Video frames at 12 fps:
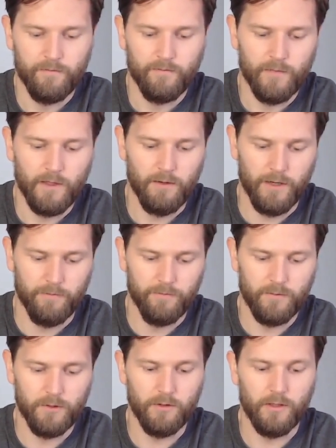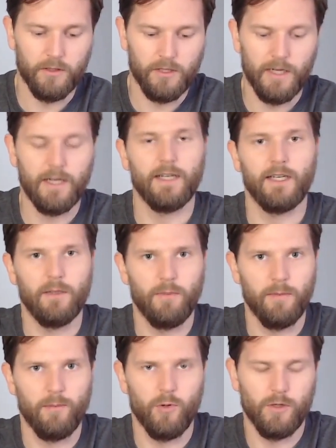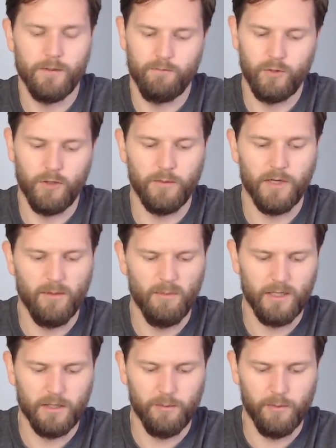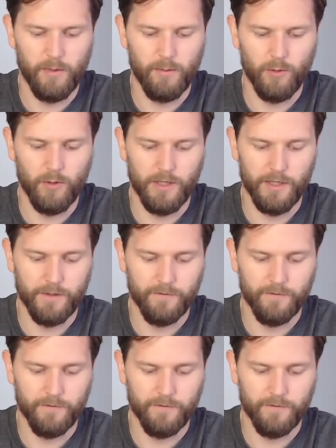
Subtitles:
Okay, so it looks like I need a bit more, so I'm going to mix up a bit more here.